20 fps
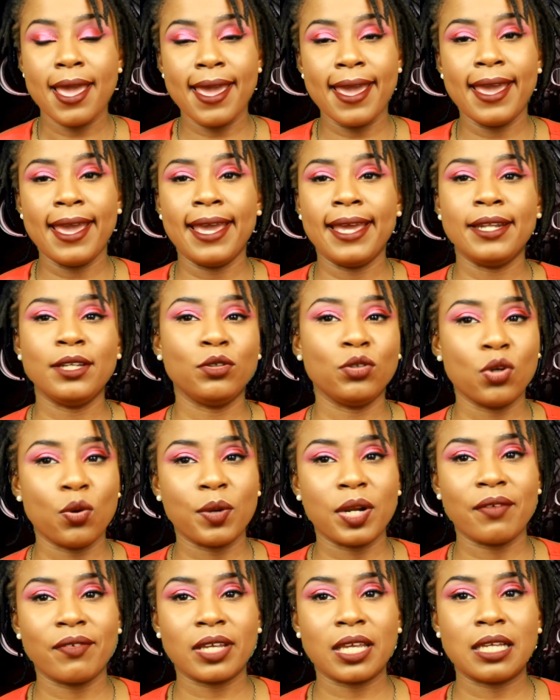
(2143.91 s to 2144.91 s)
and you
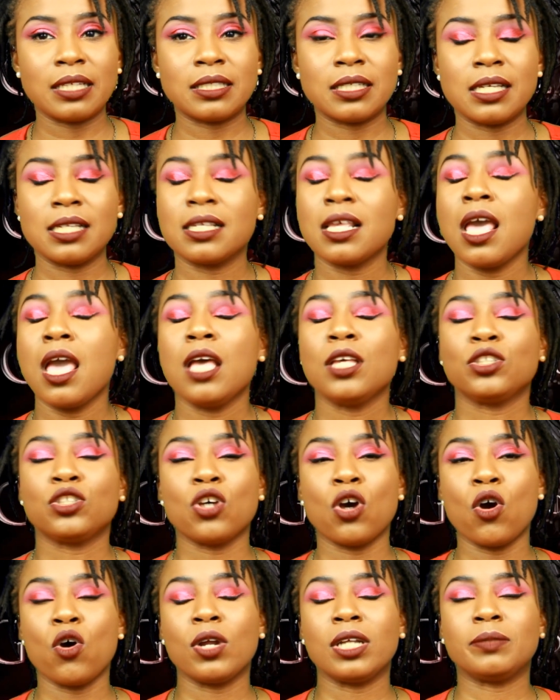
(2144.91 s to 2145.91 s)
know whatever case is.
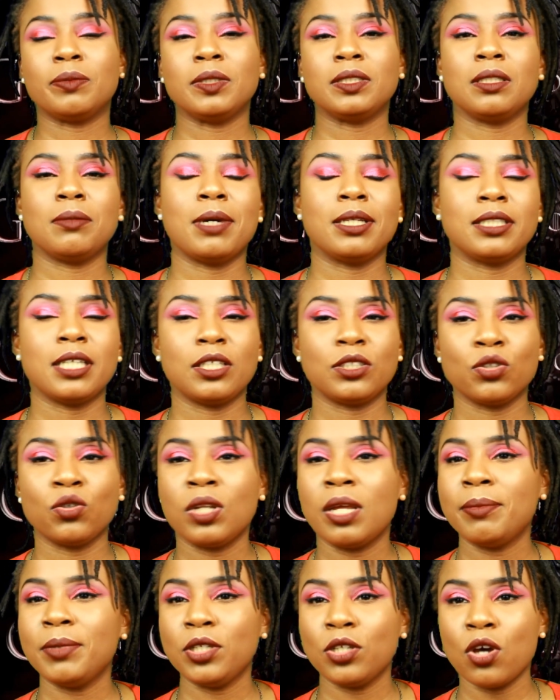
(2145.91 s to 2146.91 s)
So that's basically about that.
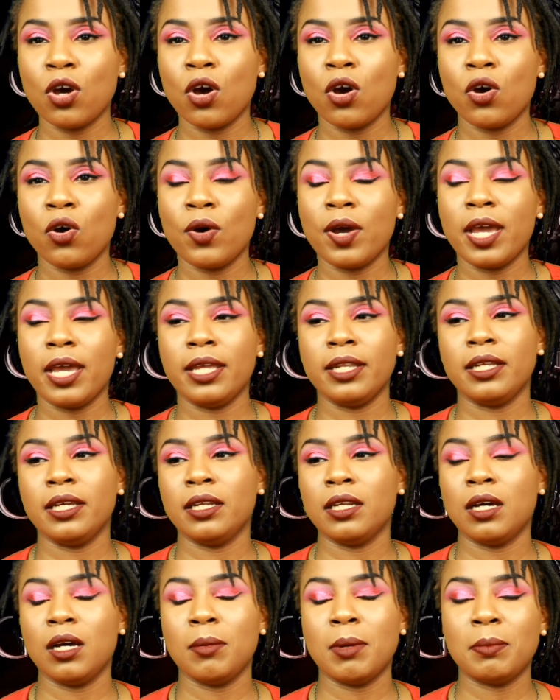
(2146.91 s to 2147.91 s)
So let me know, and
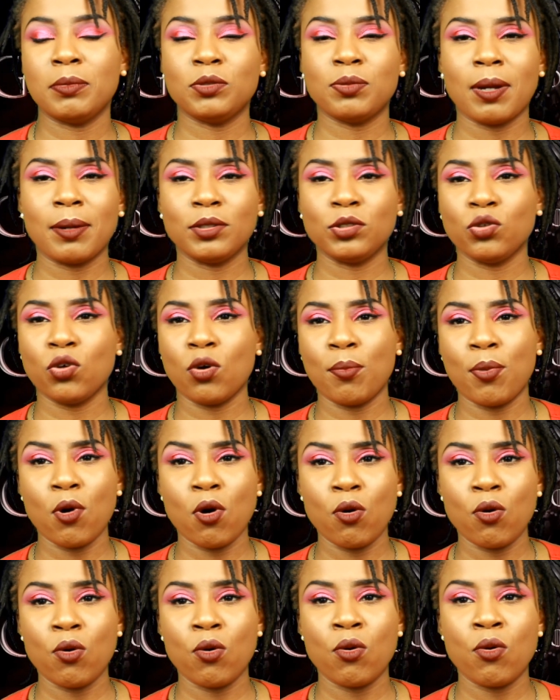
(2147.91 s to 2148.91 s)
then um, I'm gonna probably do a
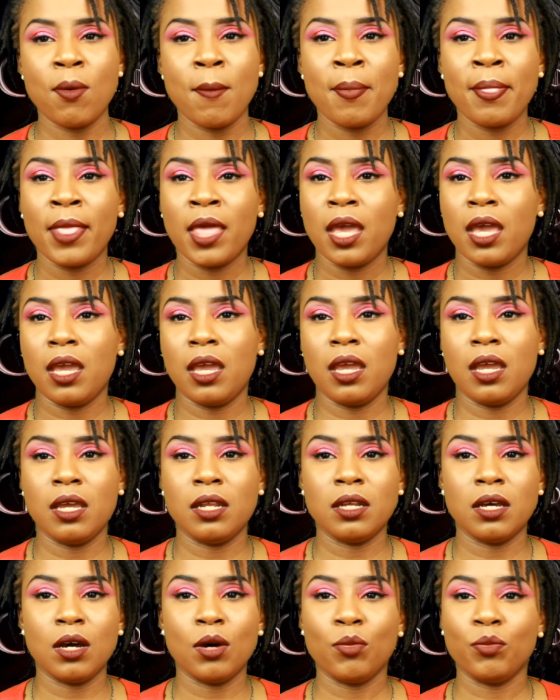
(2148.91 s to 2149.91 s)
poll
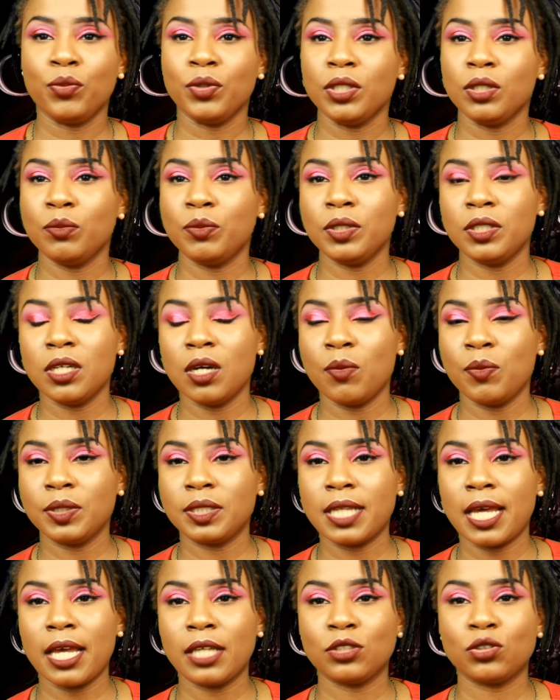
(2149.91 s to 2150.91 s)
and um, we we done
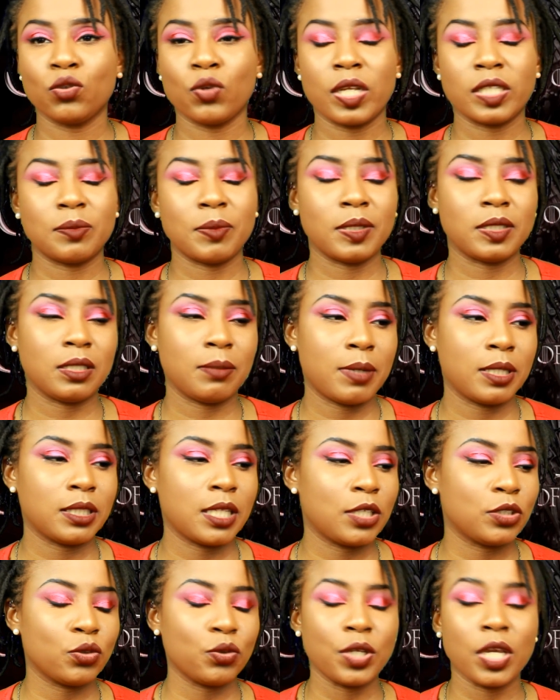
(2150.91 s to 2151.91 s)
with that so that's basically
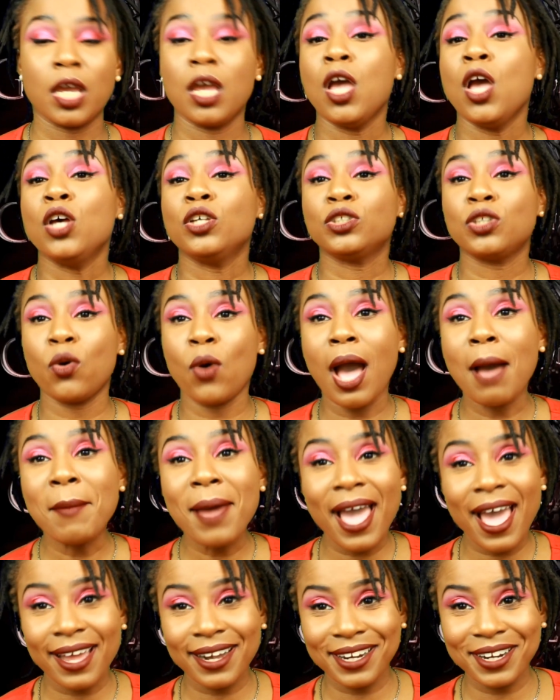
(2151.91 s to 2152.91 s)
about that so yeah so i'm
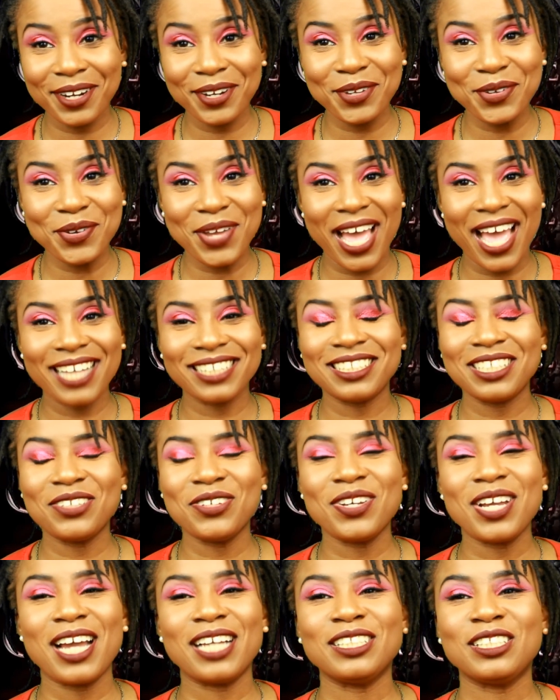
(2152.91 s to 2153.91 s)
out of here you guys
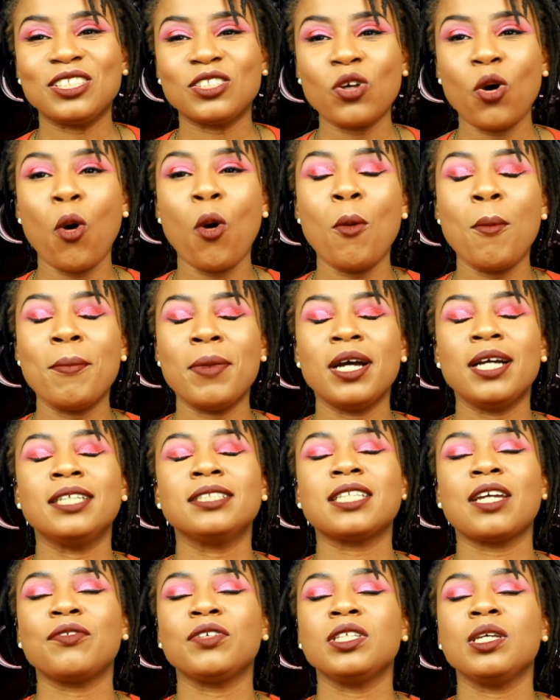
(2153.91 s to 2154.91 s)
thank you guys so
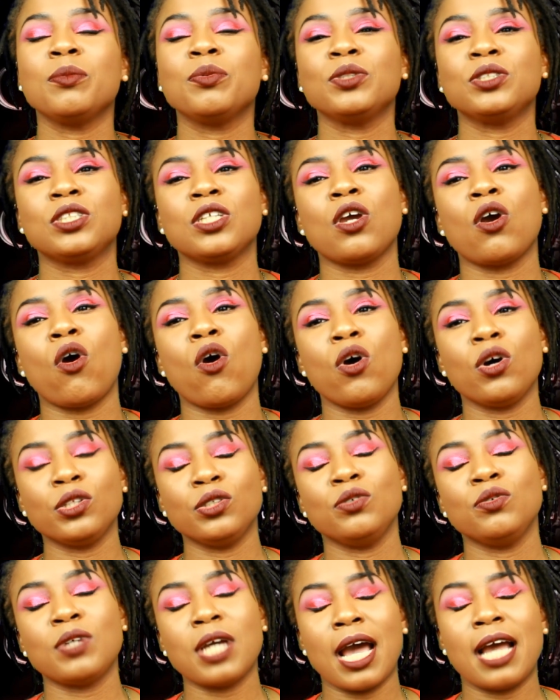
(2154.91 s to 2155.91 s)
much i really appreciate all
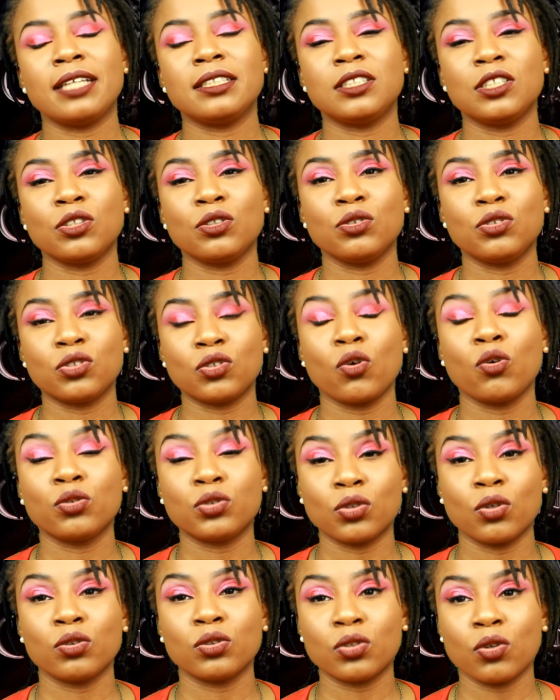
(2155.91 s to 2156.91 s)
of you guys thank you so
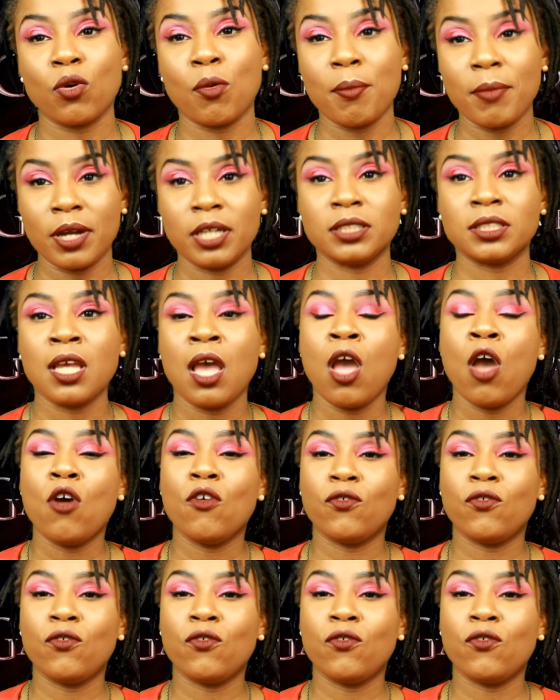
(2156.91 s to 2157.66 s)
so so much